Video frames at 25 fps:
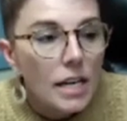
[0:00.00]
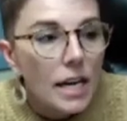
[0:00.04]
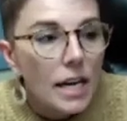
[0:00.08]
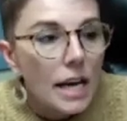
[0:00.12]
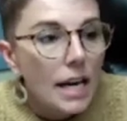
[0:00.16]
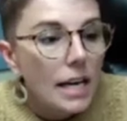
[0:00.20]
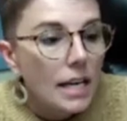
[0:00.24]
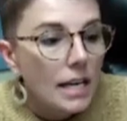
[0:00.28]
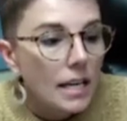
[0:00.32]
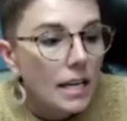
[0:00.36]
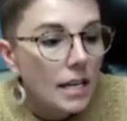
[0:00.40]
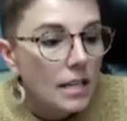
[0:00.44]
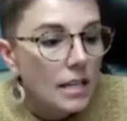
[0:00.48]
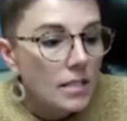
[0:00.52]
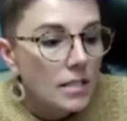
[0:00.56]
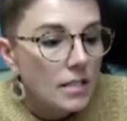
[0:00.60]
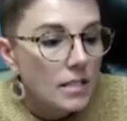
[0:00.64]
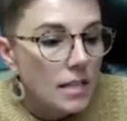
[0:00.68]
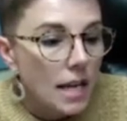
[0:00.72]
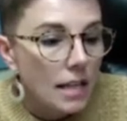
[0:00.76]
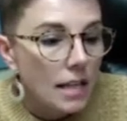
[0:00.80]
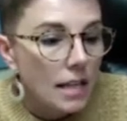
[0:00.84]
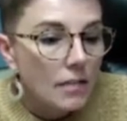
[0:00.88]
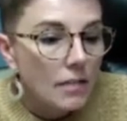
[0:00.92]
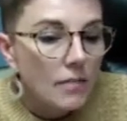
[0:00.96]
And
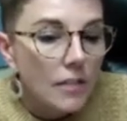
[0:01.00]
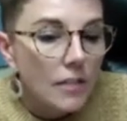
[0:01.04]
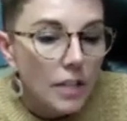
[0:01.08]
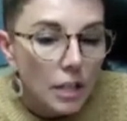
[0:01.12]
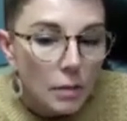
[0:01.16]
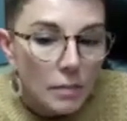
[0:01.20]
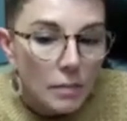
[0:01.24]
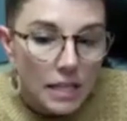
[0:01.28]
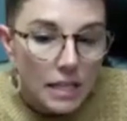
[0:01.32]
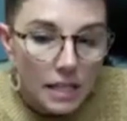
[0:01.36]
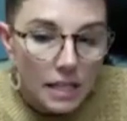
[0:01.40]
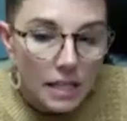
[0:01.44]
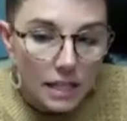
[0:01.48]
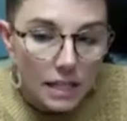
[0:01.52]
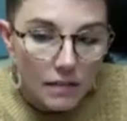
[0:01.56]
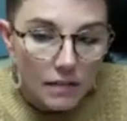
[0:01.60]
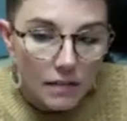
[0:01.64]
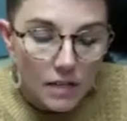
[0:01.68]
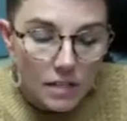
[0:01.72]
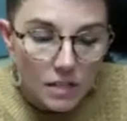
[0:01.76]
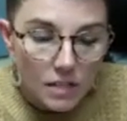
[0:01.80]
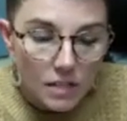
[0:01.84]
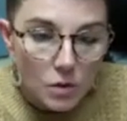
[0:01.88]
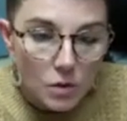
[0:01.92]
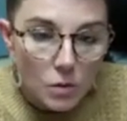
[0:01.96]
at the very beginning of
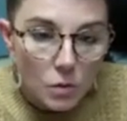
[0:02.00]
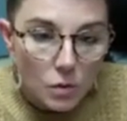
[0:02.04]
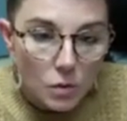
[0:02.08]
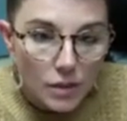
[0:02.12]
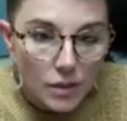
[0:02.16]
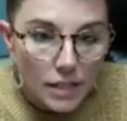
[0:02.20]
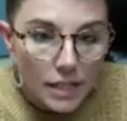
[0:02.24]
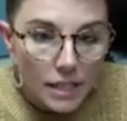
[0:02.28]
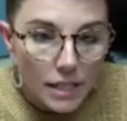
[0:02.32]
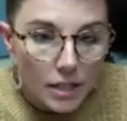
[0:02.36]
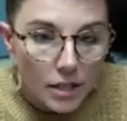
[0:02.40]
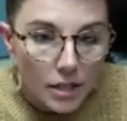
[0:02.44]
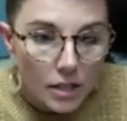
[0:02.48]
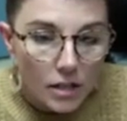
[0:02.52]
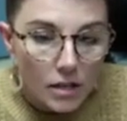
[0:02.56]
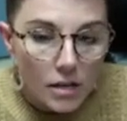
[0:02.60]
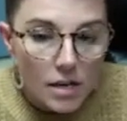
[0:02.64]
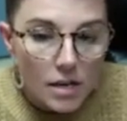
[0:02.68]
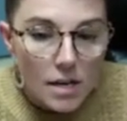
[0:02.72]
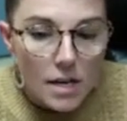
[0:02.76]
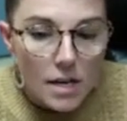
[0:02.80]
the school year,